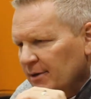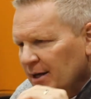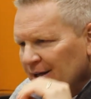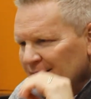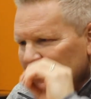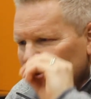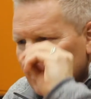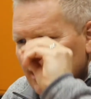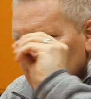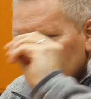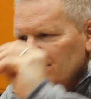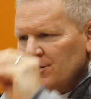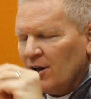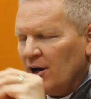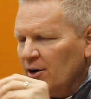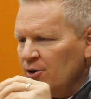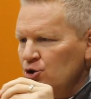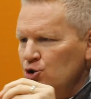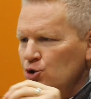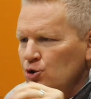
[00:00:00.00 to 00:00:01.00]
And as
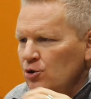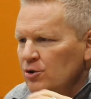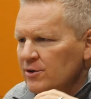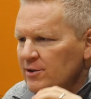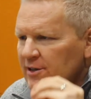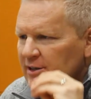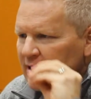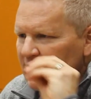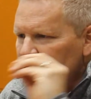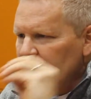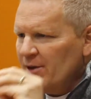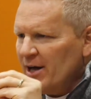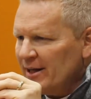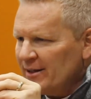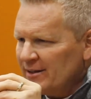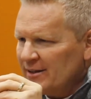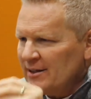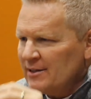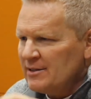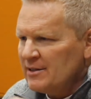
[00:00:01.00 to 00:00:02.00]
long as you just keep
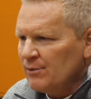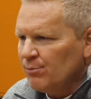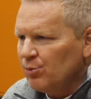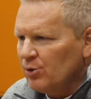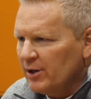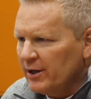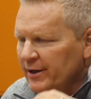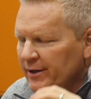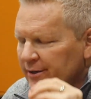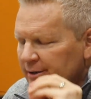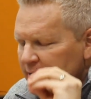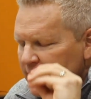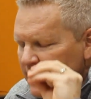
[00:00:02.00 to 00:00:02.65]
that discipline,